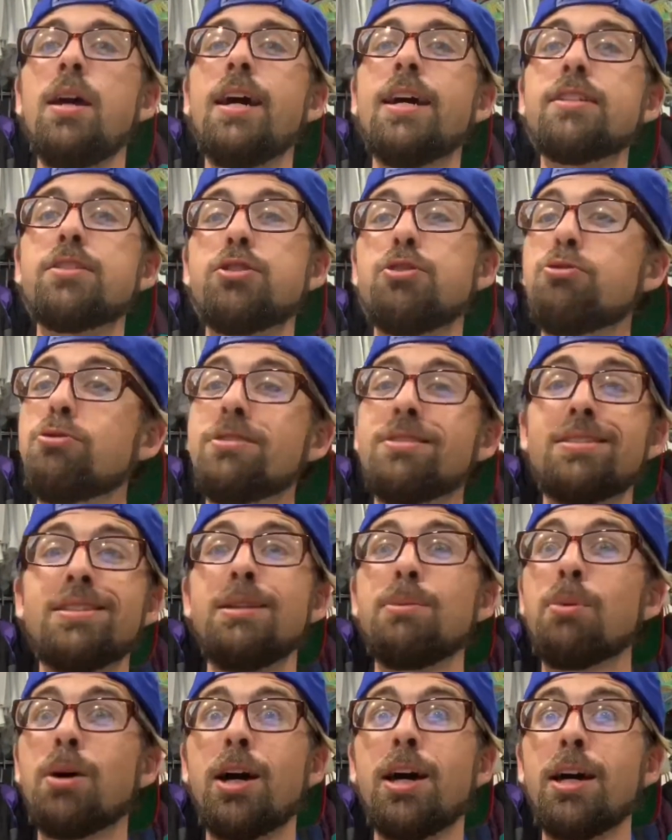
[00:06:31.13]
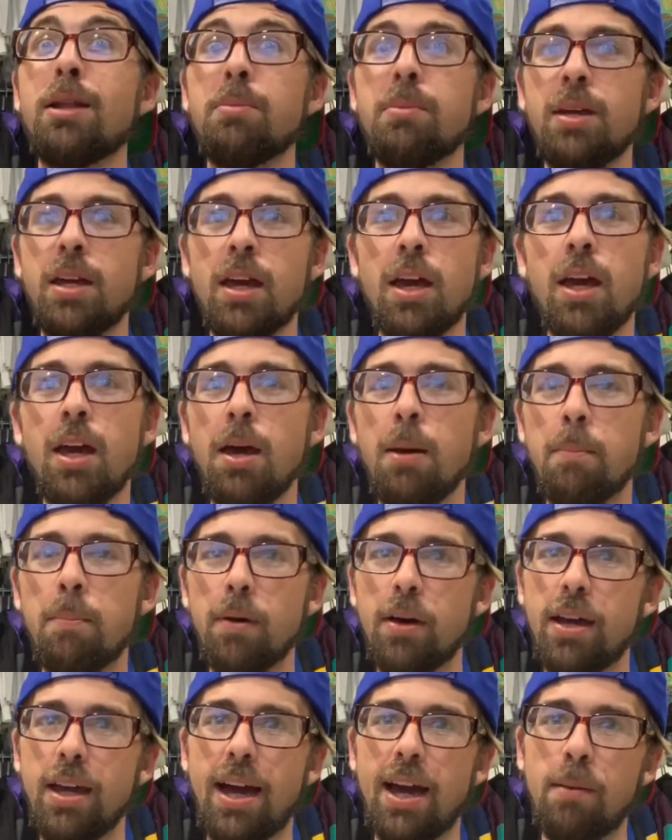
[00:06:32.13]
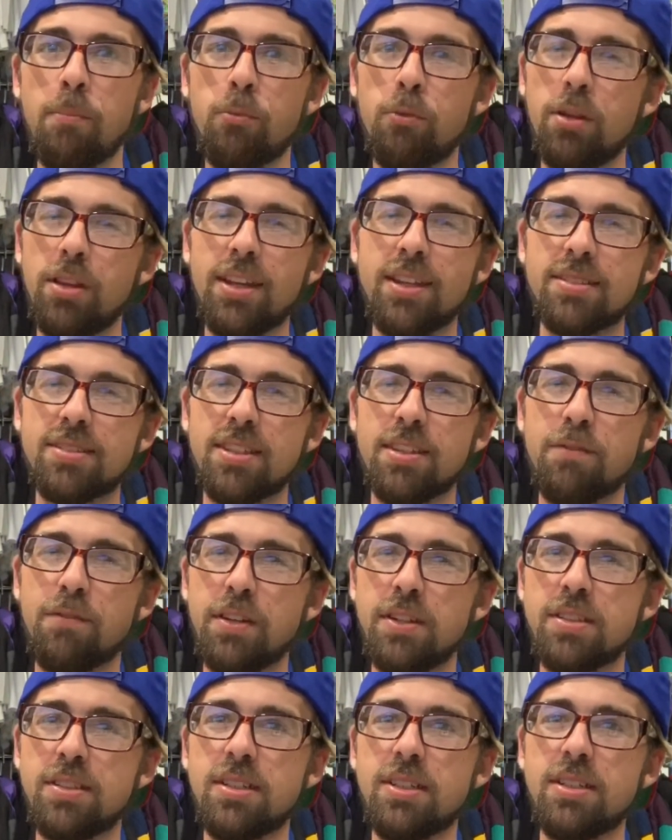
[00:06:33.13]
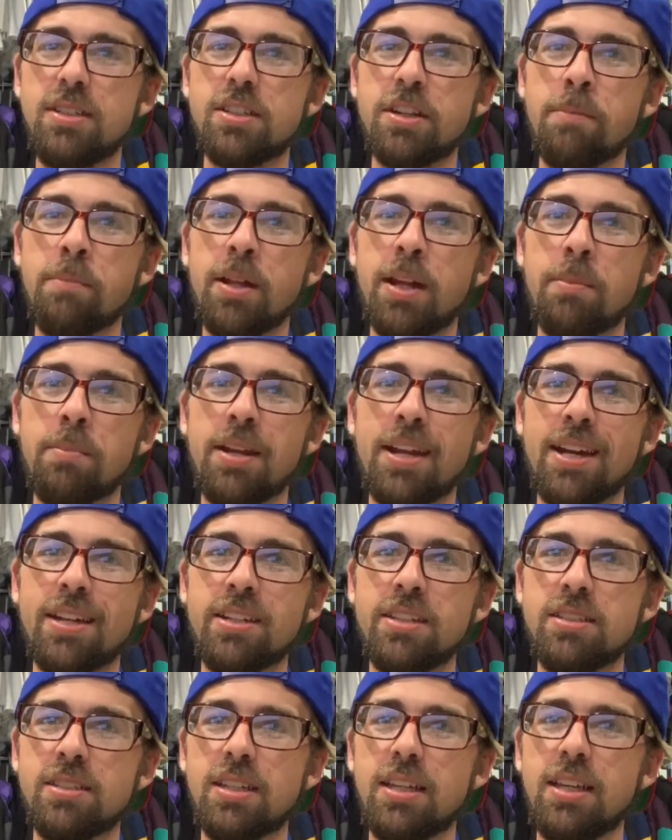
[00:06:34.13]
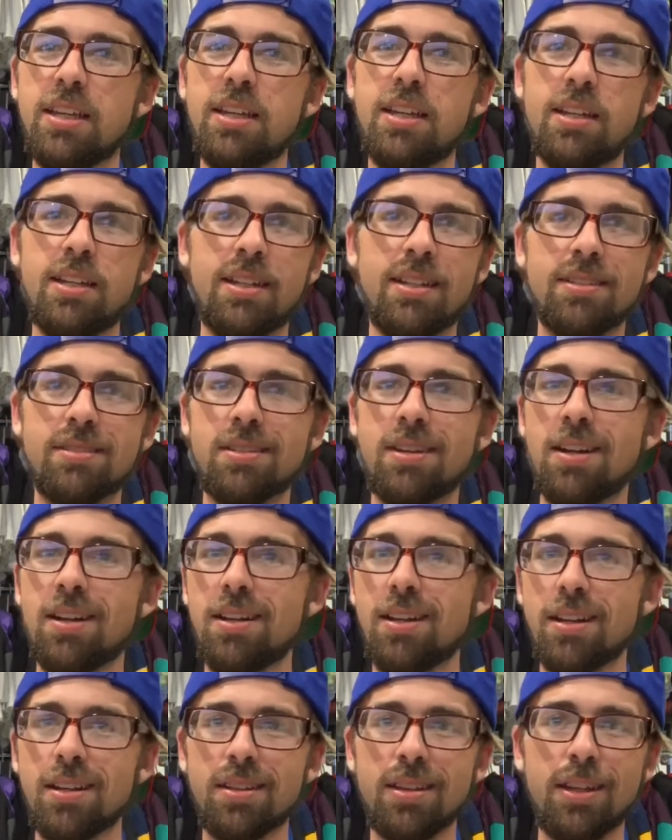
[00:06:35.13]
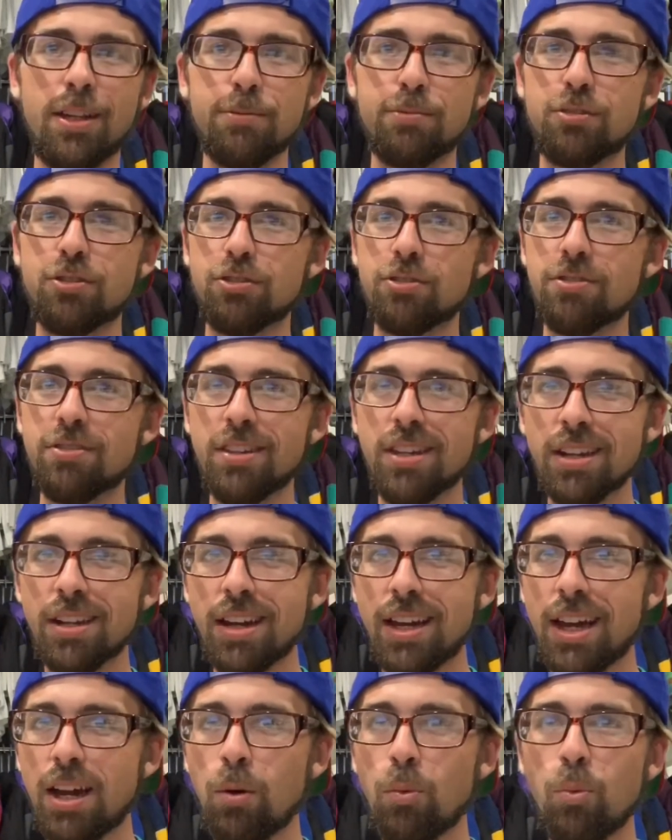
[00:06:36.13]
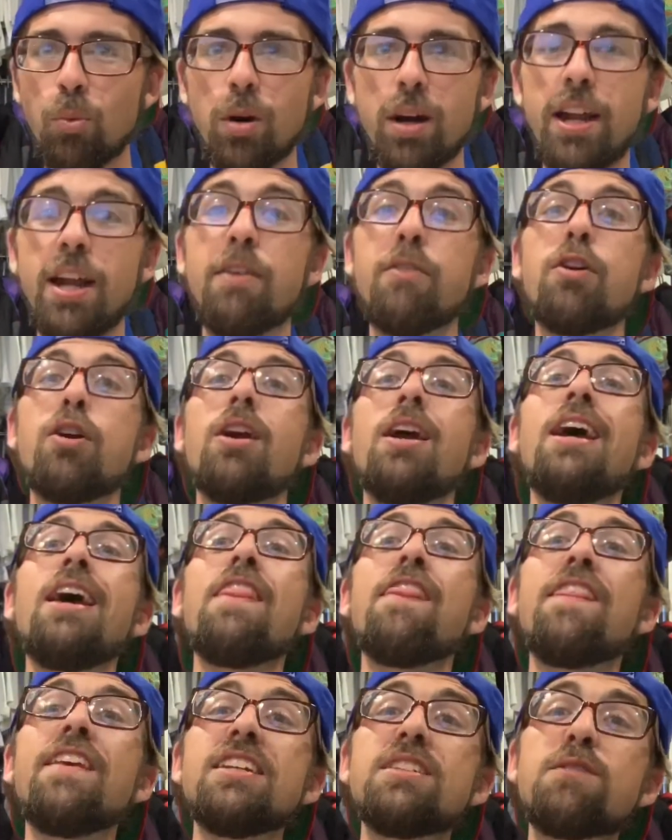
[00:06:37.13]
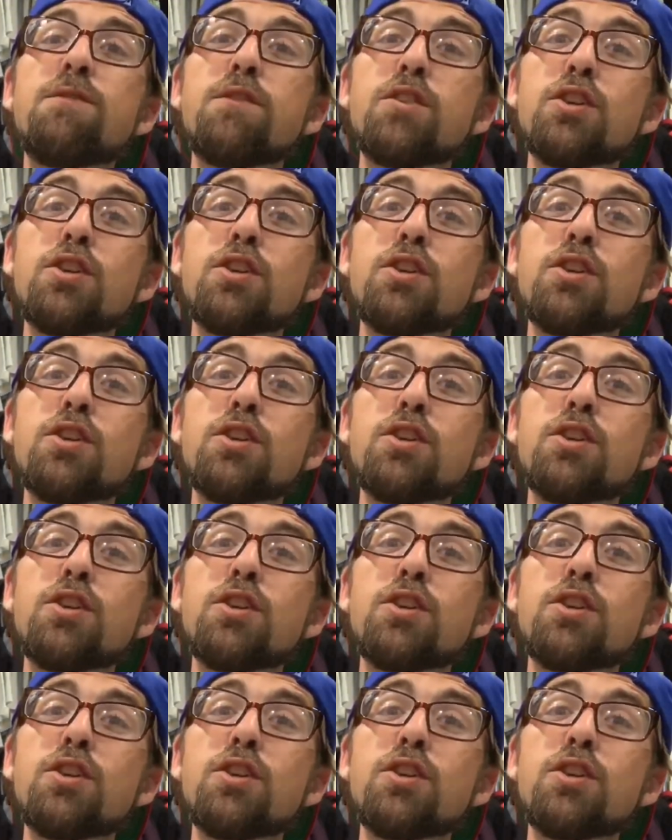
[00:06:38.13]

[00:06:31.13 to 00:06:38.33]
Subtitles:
as you can see behind me. But I'm really into the vintage. I mean, I'm a 90s kid, and that's kind of like the hipster thing now. Whatever. This